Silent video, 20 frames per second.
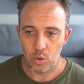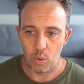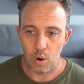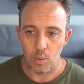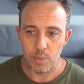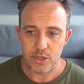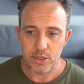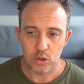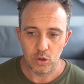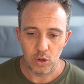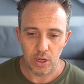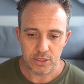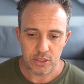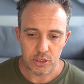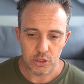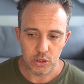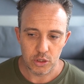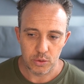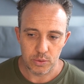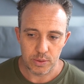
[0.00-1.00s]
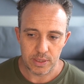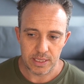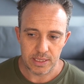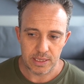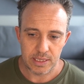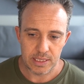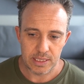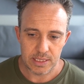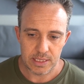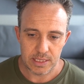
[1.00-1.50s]
What we do like to do
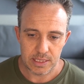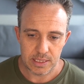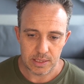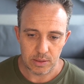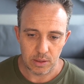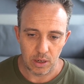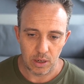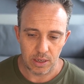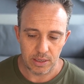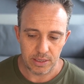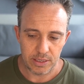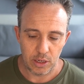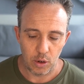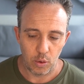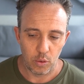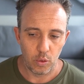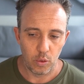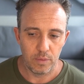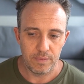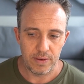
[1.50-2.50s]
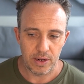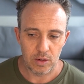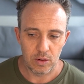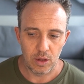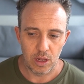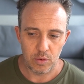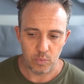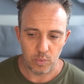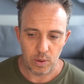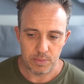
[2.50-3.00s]
in this, on all of our
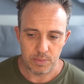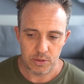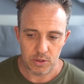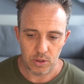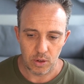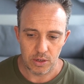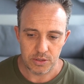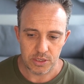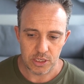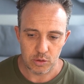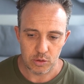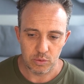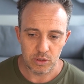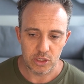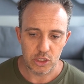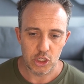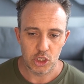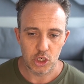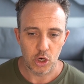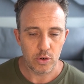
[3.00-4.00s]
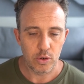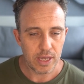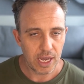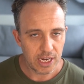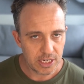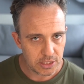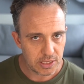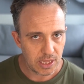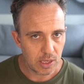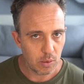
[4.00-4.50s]
client websites is really
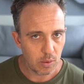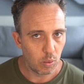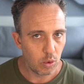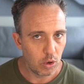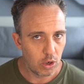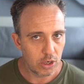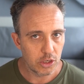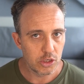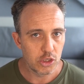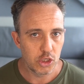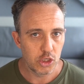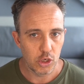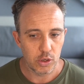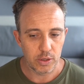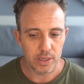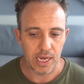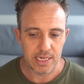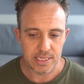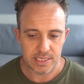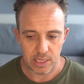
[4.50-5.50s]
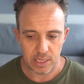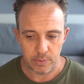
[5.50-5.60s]
showcase their work and showcase